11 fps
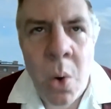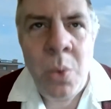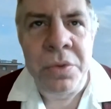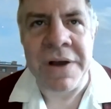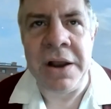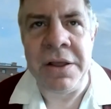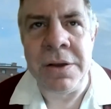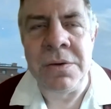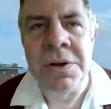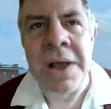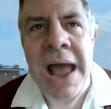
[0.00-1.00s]
all the
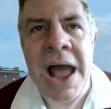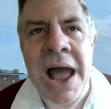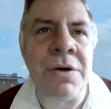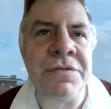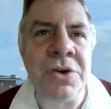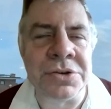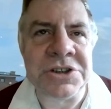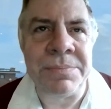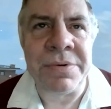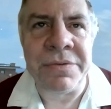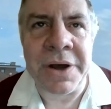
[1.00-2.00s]
value out of the
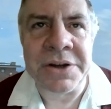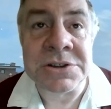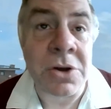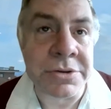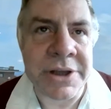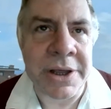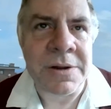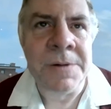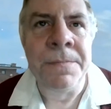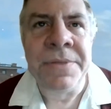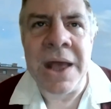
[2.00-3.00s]
content provider's content.
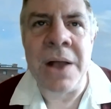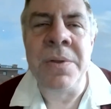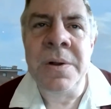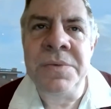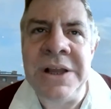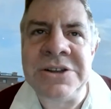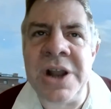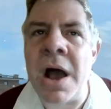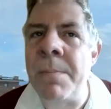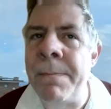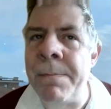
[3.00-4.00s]
Now, the
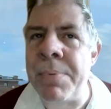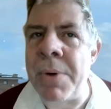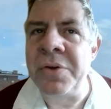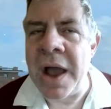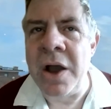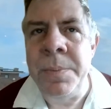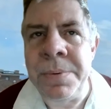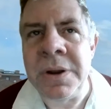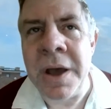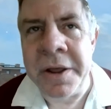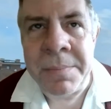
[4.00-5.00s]
internet broke that
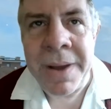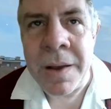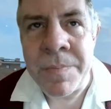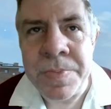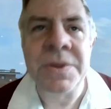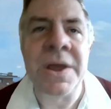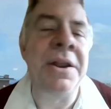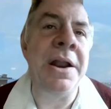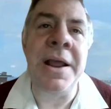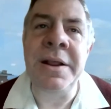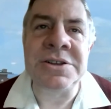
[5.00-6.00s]
open an amount, and
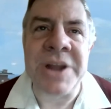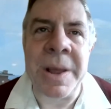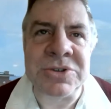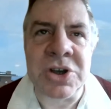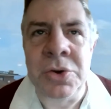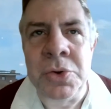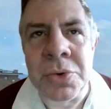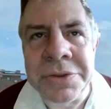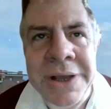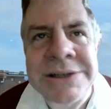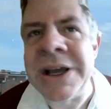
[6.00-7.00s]
then in steps Google,
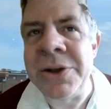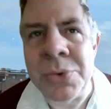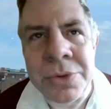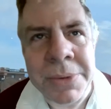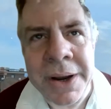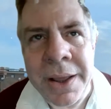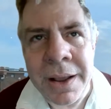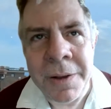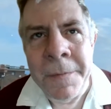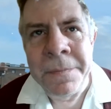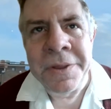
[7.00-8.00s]
and they take all the money.
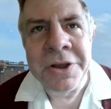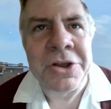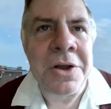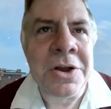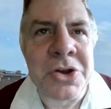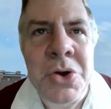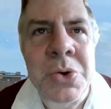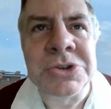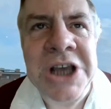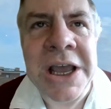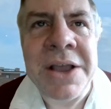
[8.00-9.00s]

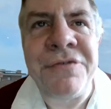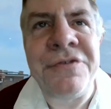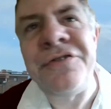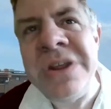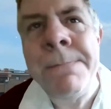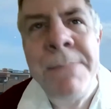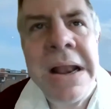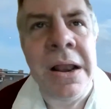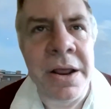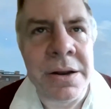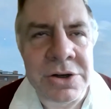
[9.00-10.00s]
Google take fifty
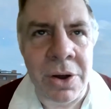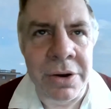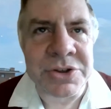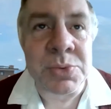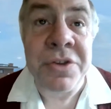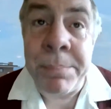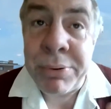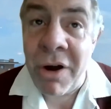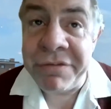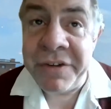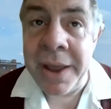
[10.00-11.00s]
billion dollars worth of
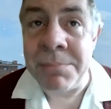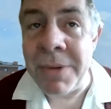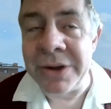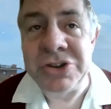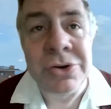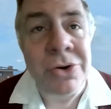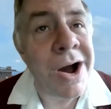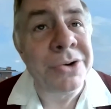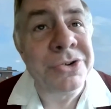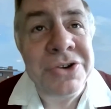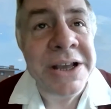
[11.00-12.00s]
profit, mind you, not one
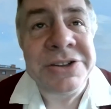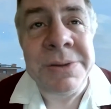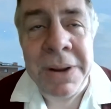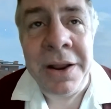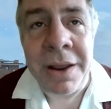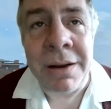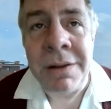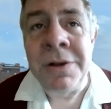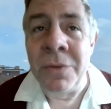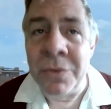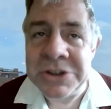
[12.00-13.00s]
hundred eighty billion,
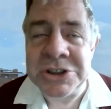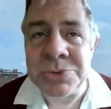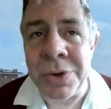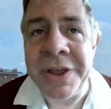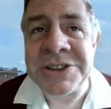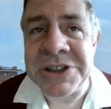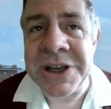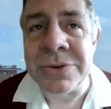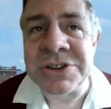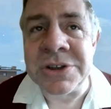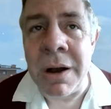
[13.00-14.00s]
which is what their
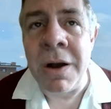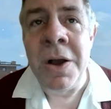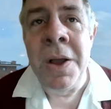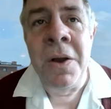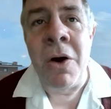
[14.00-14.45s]
sales are,